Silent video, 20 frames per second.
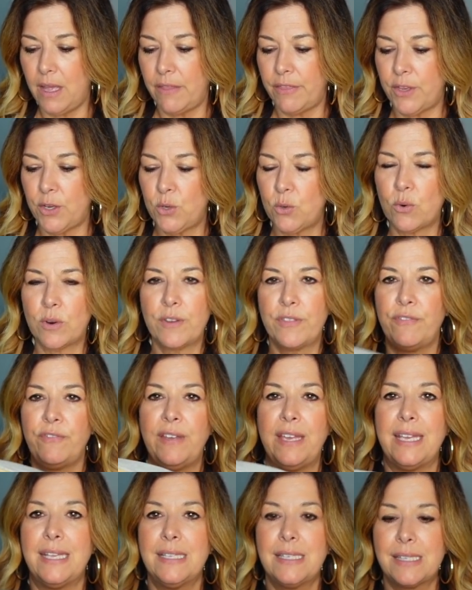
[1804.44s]
the North
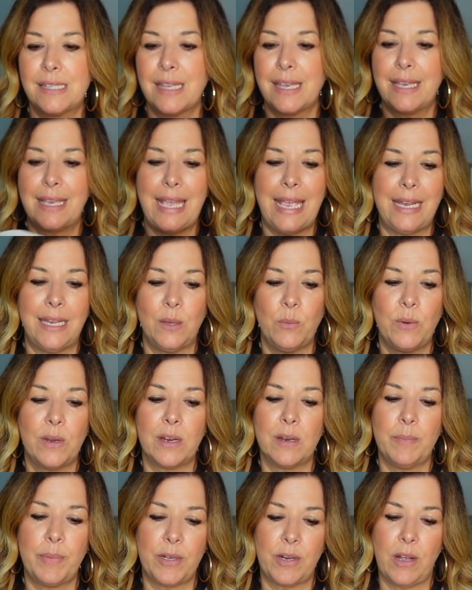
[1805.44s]
Face like
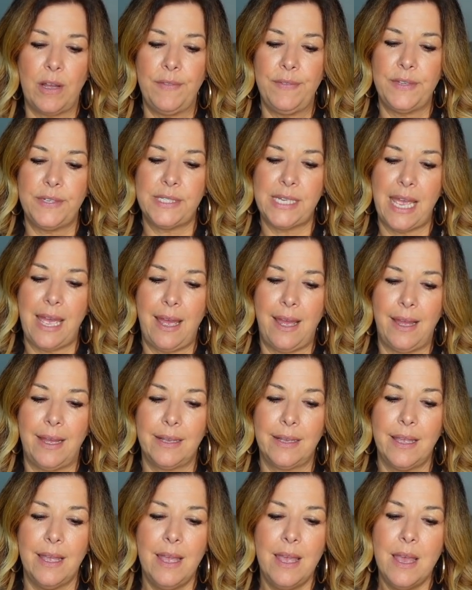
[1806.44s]
anywhere but on the
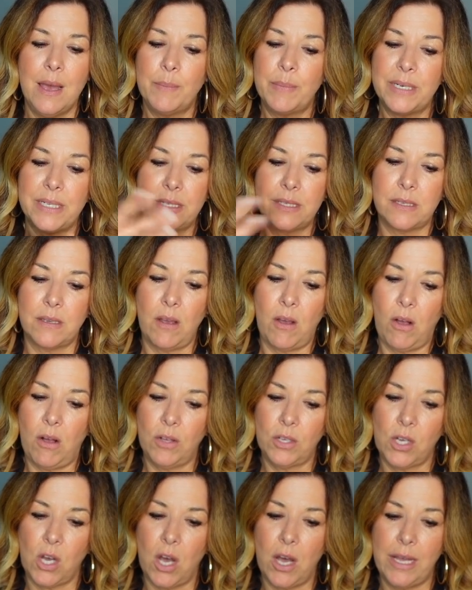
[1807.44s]
tag, but it's all
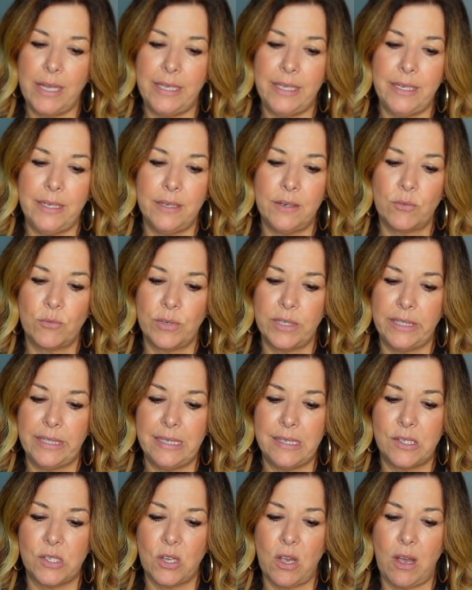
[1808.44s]
cotton, really
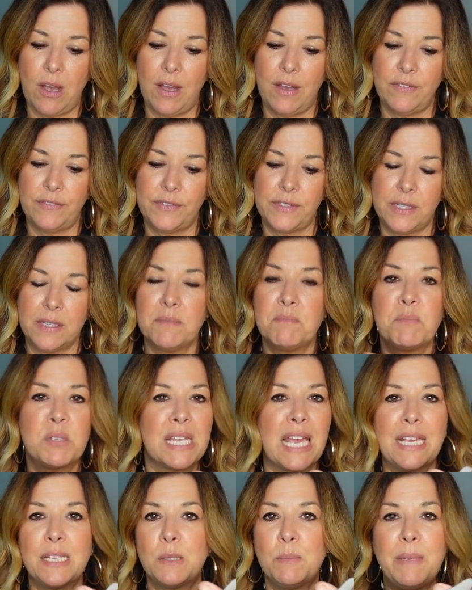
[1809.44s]
soft,
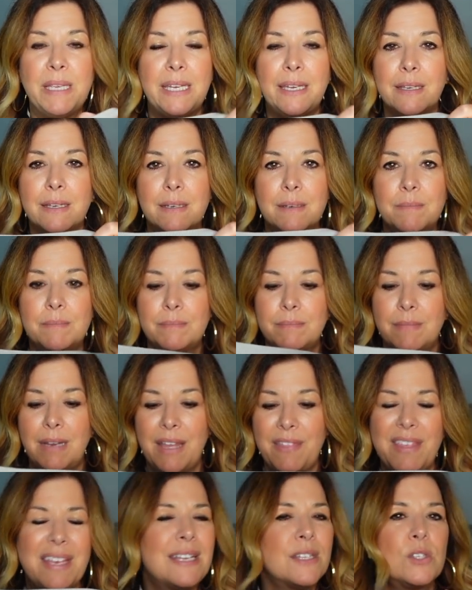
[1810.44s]
size medium. I
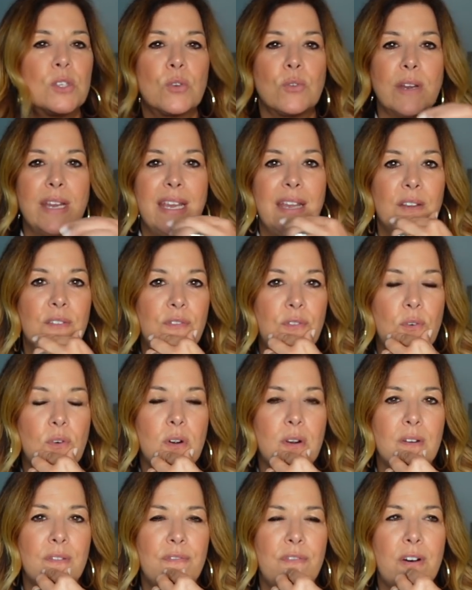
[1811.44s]
think it's great
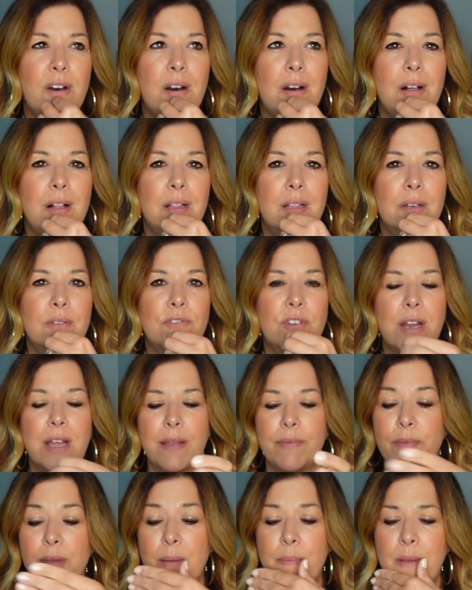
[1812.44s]
for fall, for
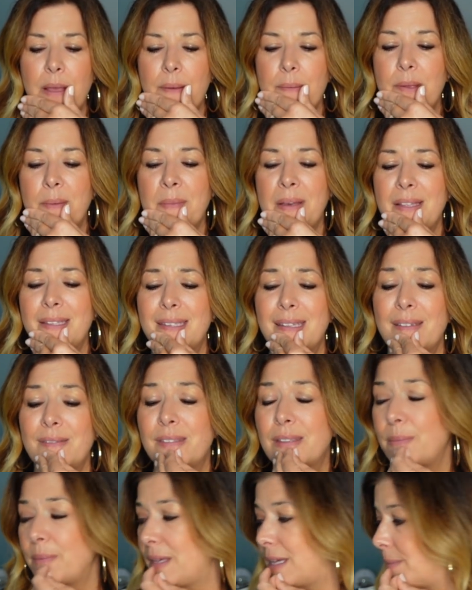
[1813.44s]
up upcoming months. I have
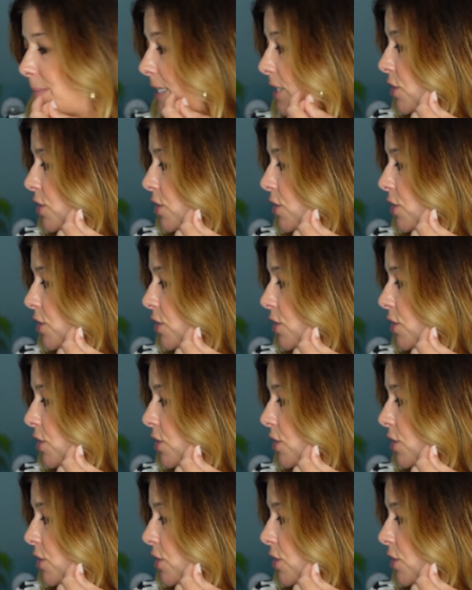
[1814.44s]
something on my